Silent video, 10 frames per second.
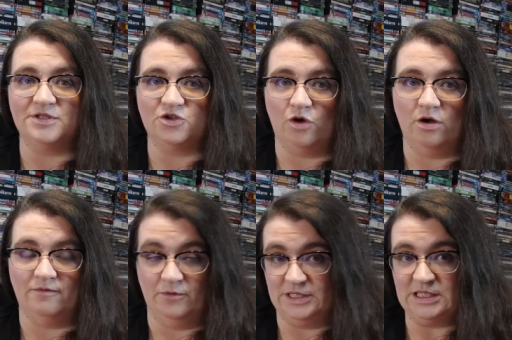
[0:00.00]
strong
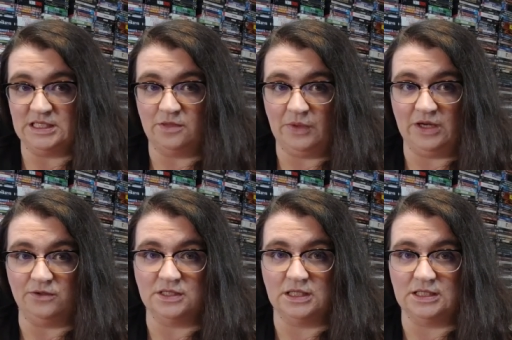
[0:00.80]
voices of the
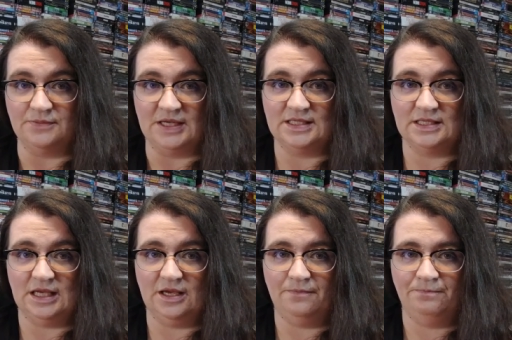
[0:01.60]
Beatles in this must-see.